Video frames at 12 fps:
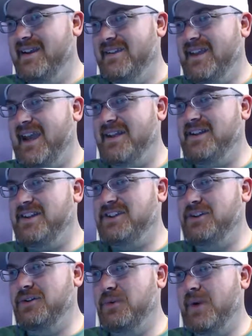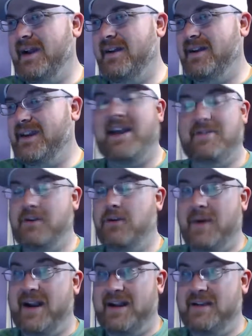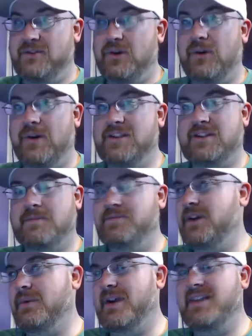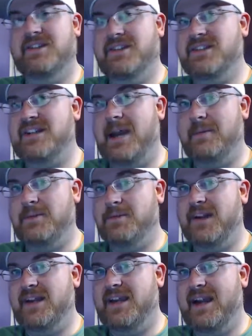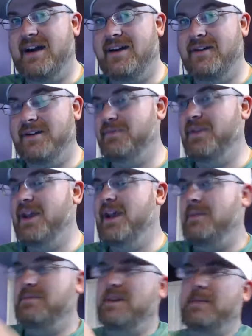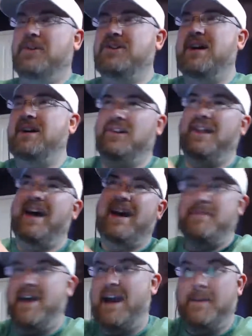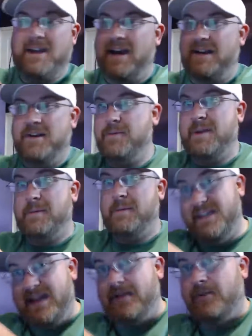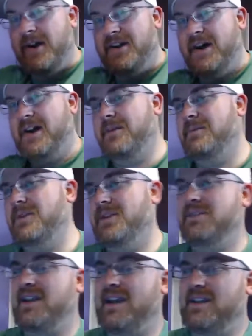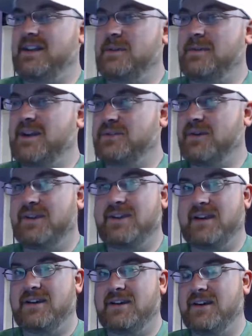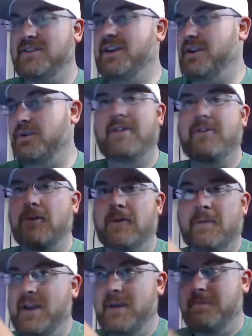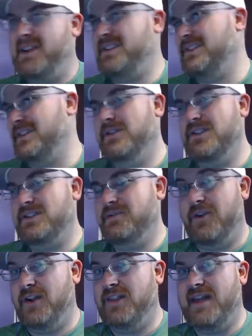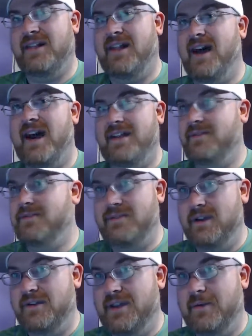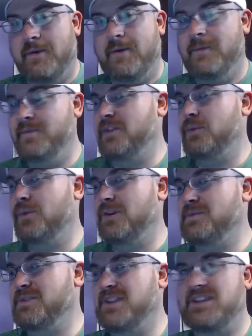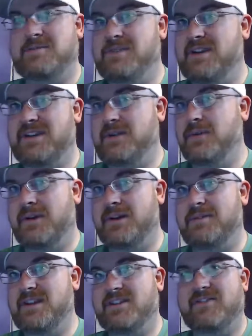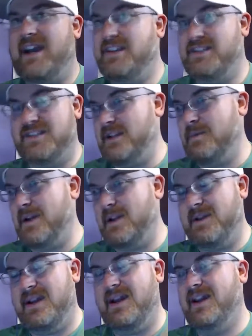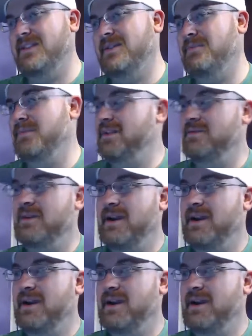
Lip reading: they had an issue where, again, they were waiting until the time was running out, and people trying to lag back behind other people to get a run on them and get the best run they could. And then whoever basically was front of that line, they were in the worst position because they weren't going to be as fast as anybody behind them. And